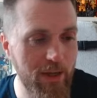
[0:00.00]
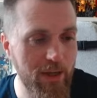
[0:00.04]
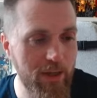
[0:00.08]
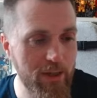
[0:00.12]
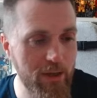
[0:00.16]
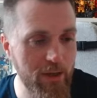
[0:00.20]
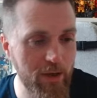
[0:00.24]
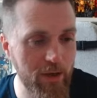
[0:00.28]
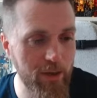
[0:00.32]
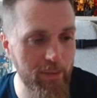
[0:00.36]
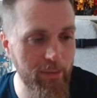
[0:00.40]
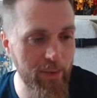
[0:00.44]

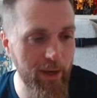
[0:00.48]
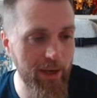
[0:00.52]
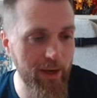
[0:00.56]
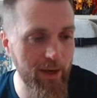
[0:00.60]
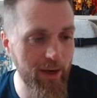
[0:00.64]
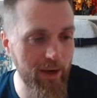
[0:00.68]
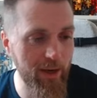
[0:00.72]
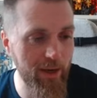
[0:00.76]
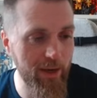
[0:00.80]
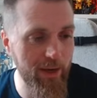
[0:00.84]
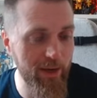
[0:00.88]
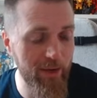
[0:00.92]
Sorry, mate,
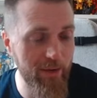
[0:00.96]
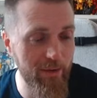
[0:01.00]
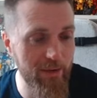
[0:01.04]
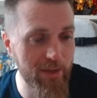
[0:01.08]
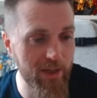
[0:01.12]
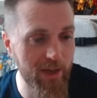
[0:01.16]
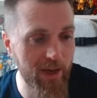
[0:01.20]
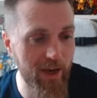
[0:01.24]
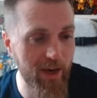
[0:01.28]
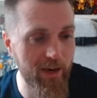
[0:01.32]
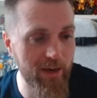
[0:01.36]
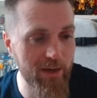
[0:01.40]
I like you as
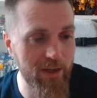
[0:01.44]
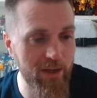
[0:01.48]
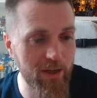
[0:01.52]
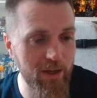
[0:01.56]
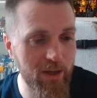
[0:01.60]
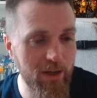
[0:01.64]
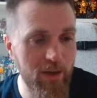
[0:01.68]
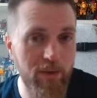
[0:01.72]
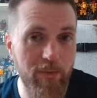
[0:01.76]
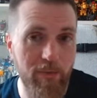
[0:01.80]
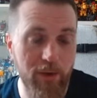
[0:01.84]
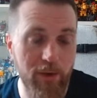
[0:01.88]
a character,
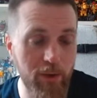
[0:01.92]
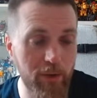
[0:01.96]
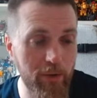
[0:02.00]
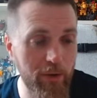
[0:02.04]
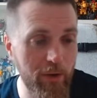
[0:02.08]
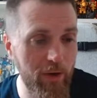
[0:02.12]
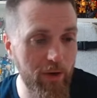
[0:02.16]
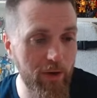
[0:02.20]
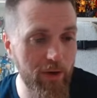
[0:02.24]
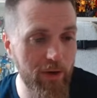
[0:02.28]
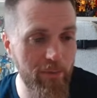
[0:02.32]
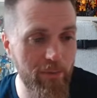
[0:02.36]
but you're
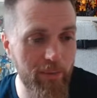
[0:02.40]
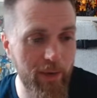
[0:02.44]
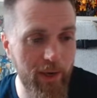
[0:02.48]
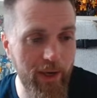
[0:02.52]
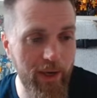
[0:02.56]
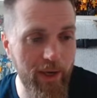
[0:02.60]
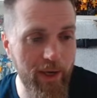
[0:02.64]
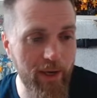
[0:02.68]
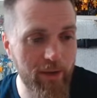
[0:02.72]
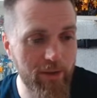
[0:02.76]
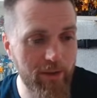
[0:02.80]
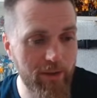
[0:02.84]
not a
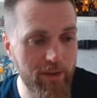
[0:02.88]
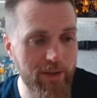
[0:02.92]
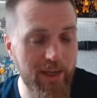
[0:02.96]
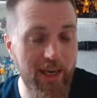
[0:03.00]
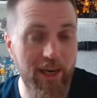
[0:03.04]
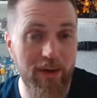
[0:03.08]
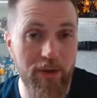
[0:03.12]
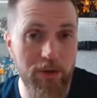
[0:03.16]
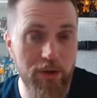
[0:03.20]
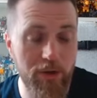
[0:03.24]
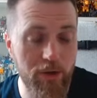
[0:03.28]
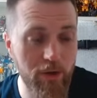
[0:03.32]
combiner.
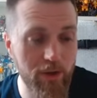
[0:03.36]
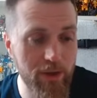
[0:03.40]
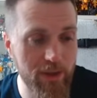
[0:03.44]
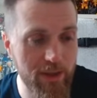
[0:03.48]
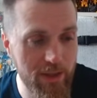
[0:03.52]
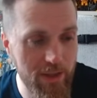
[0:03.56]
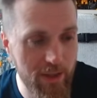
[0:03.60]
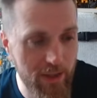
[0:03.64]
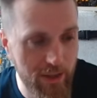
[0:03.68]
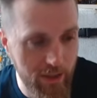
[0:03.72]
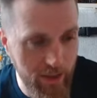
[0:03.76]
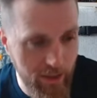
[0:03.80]
Down as not
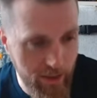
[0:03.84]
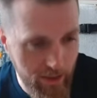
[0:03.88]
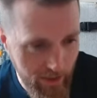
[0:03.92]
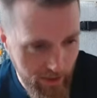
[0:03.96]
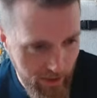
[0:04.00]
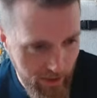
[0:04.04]
considered.